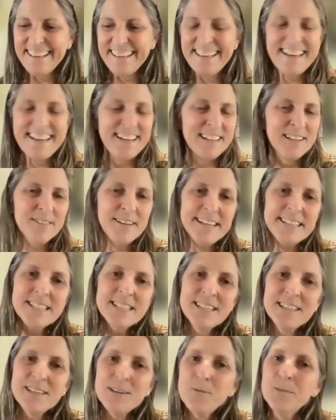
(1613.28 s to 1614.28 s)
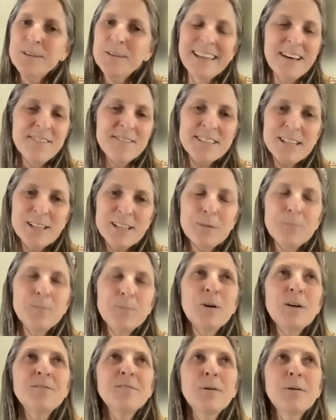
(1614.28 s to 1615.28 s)
Yeah, would love to learn
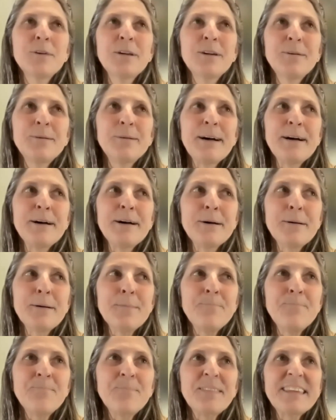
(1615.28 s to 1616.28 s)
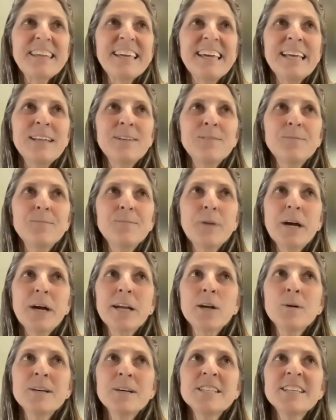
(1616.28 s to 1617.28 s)
more from you. And my
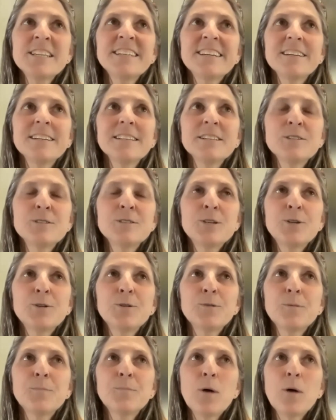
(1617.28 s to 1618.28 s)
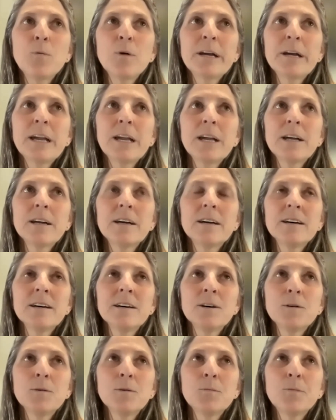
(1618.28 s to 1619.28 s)
question earlier too about working
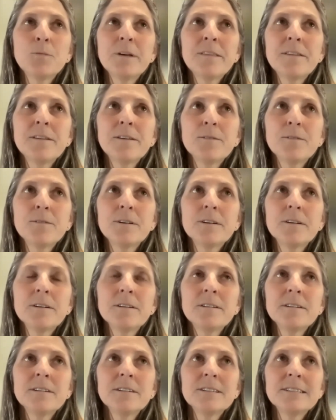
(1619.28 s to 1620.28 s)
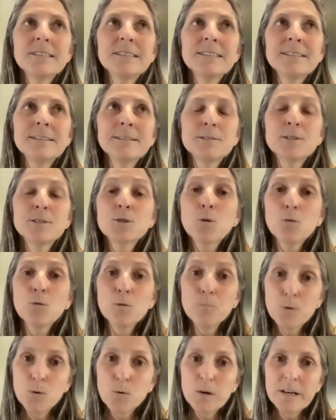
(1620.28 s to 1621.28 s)
with your school
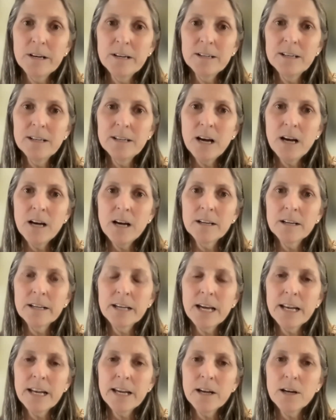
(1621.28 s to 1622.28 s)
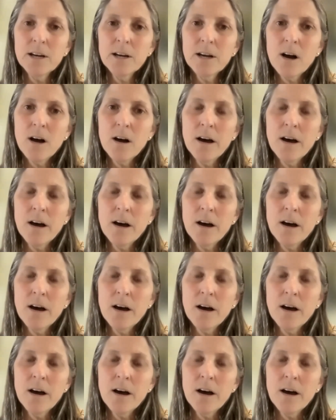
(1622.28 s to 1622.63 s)
board on getting